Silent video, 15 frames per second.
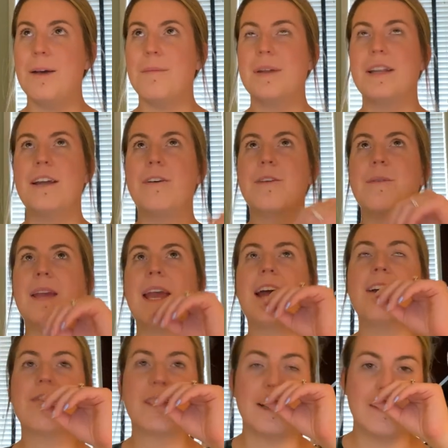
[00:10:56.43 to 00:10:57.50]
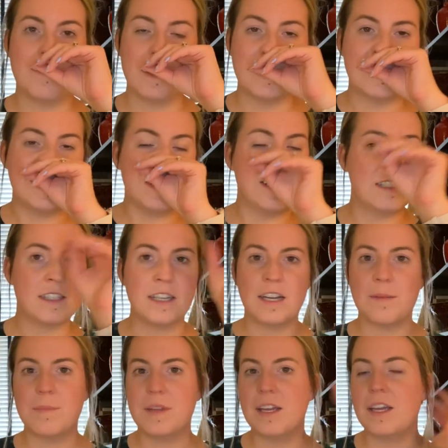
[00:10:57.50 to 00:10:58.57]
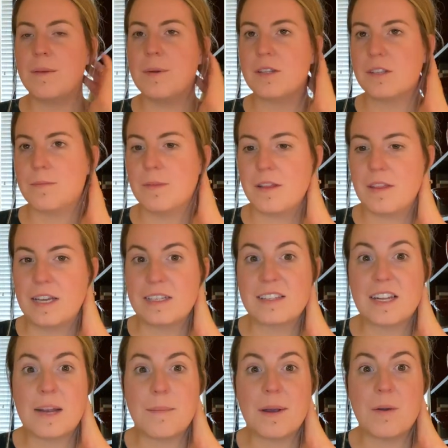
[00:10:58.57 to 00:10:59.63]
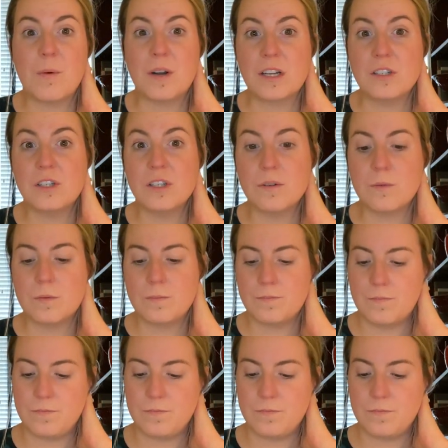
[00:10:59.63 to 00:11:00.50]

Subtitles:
And now that we have kind of that scene set, I'm thinking about some of the things that I might want to do.